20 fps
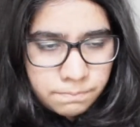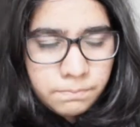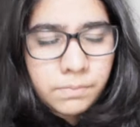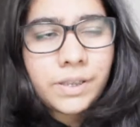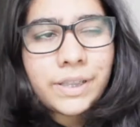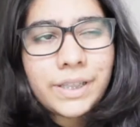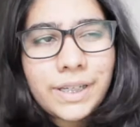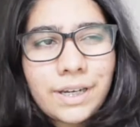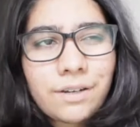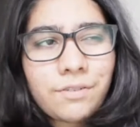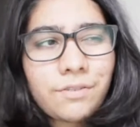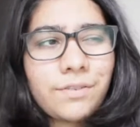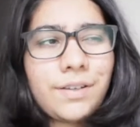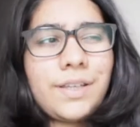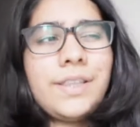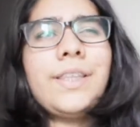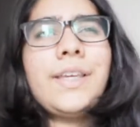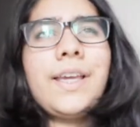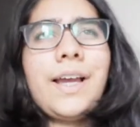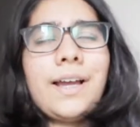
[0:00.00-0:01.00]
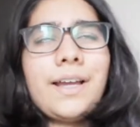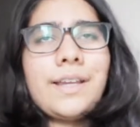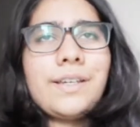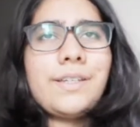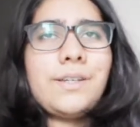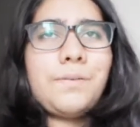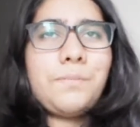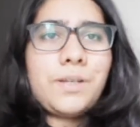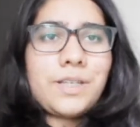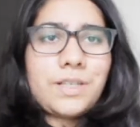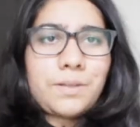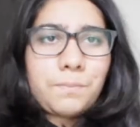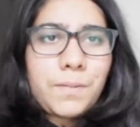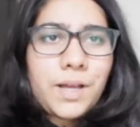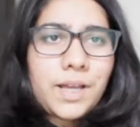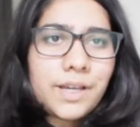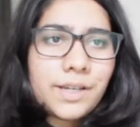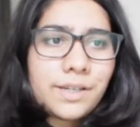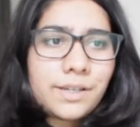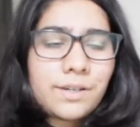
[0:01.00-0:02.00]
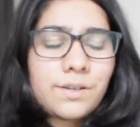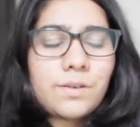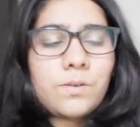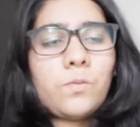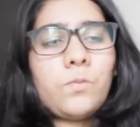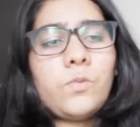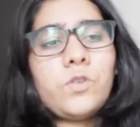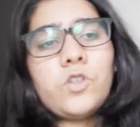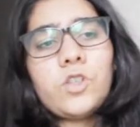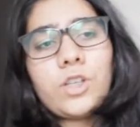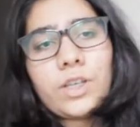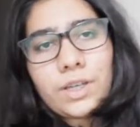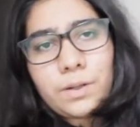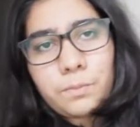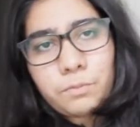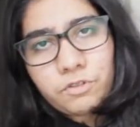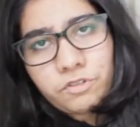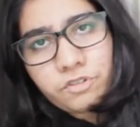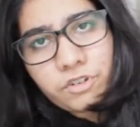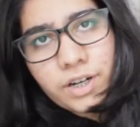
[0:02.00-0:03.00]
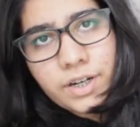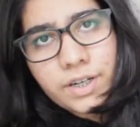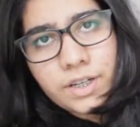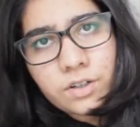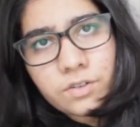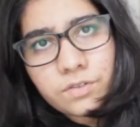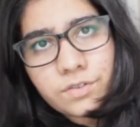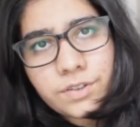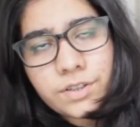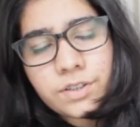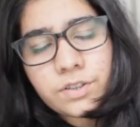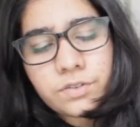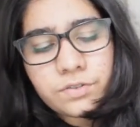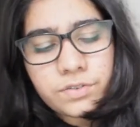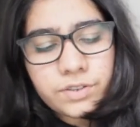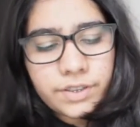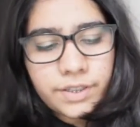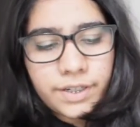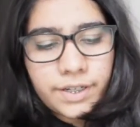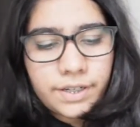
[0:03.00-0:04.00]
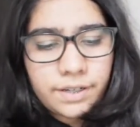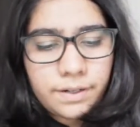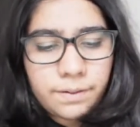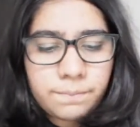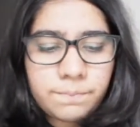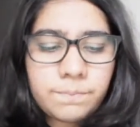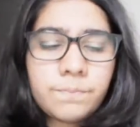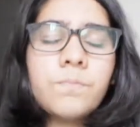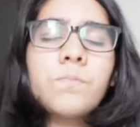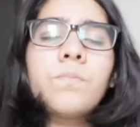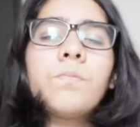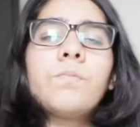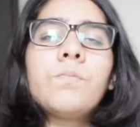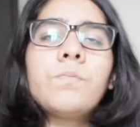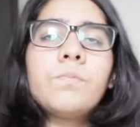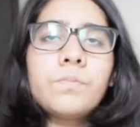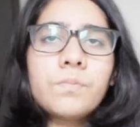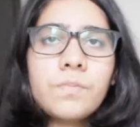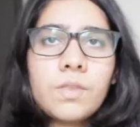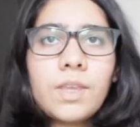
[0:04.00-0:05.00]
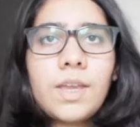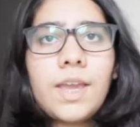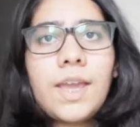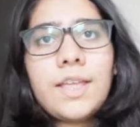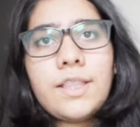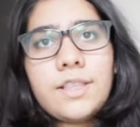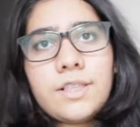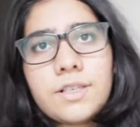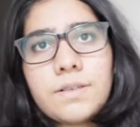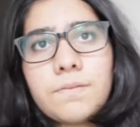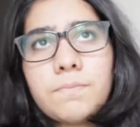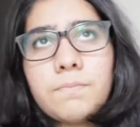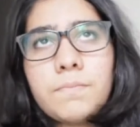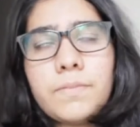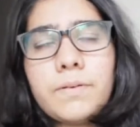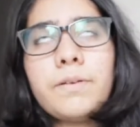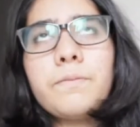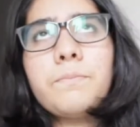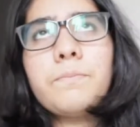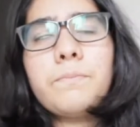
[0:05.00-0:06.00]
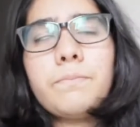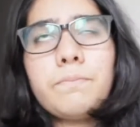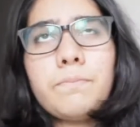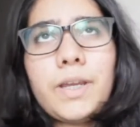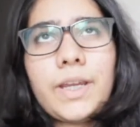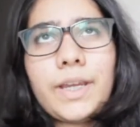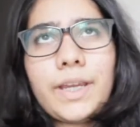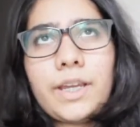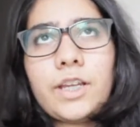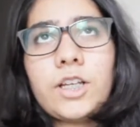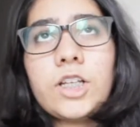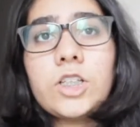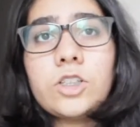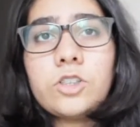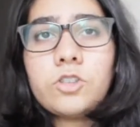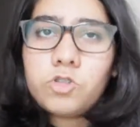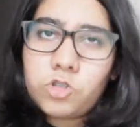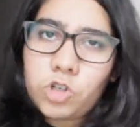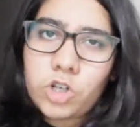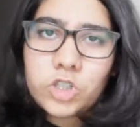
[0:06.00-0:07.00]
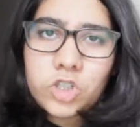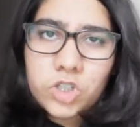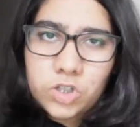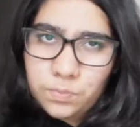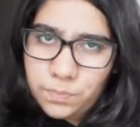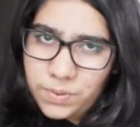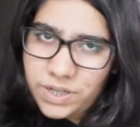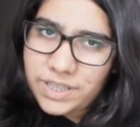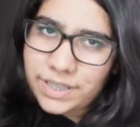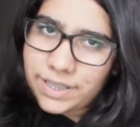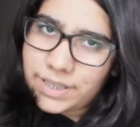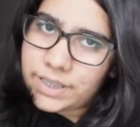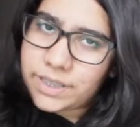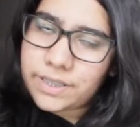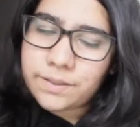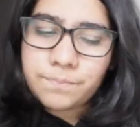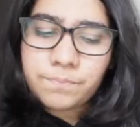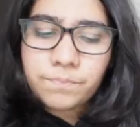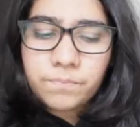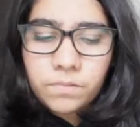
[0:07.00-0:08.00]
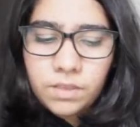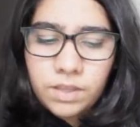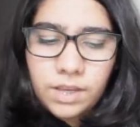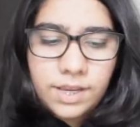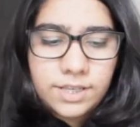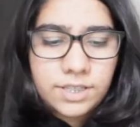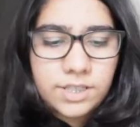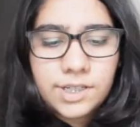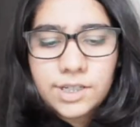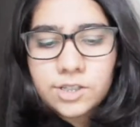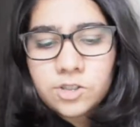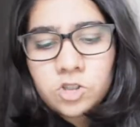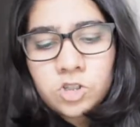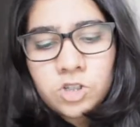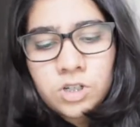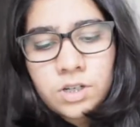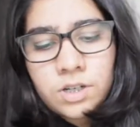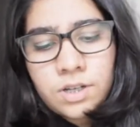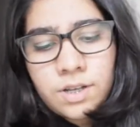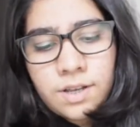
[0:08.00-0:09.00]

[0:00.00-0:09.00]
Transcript: belief in the INTP's mind, which they keep refining over and over again, hence making judgments as such.